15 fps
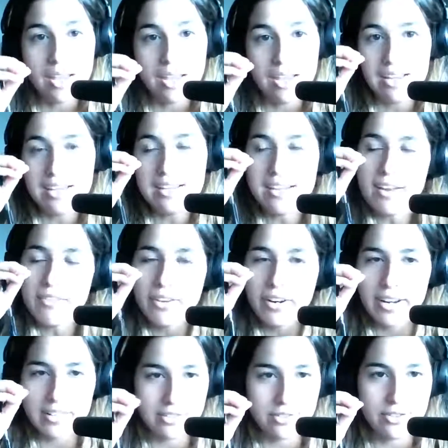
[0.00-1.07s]
he never
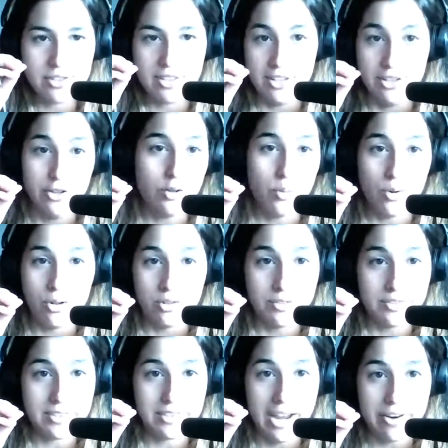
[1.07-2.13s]
gets into the inner world of
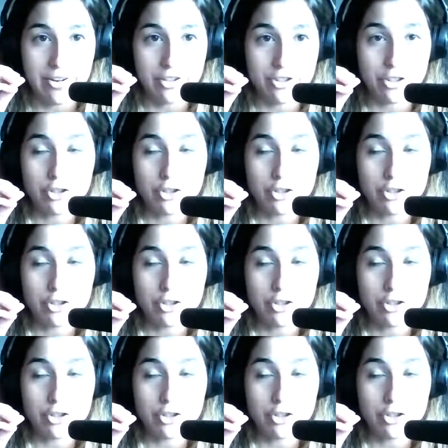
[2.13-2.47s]
this character.